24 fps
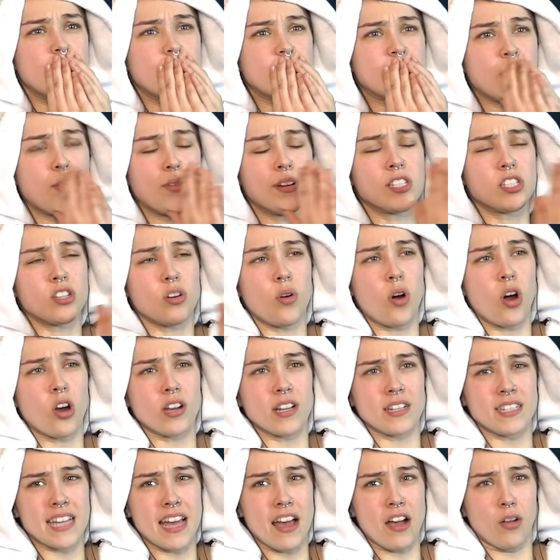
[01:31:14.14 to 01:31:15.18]
it's always so hard
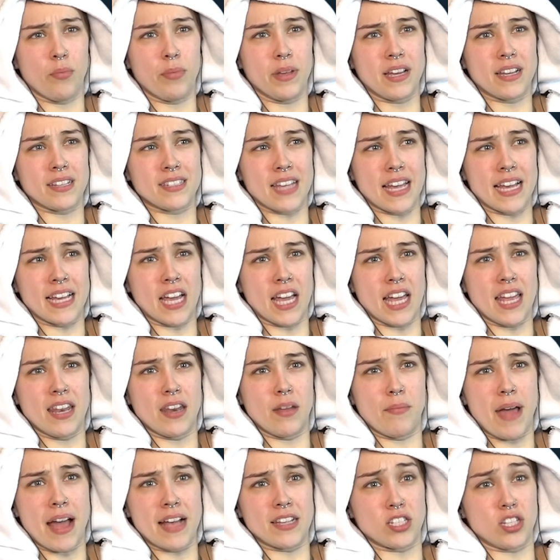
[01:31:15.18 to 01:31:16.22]
to tell because, like, in
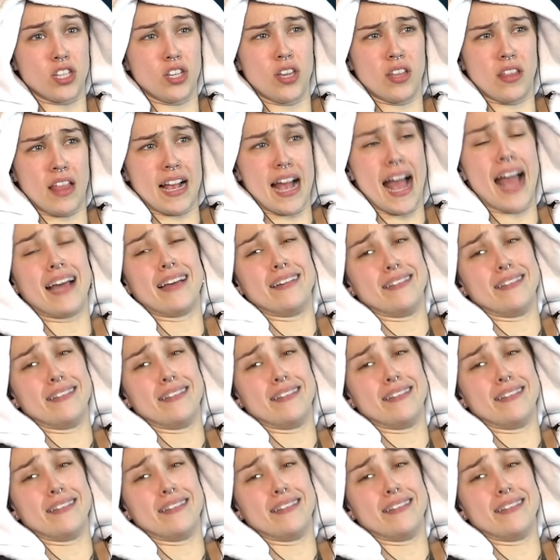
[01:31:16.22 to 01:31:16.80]
the mask, like, I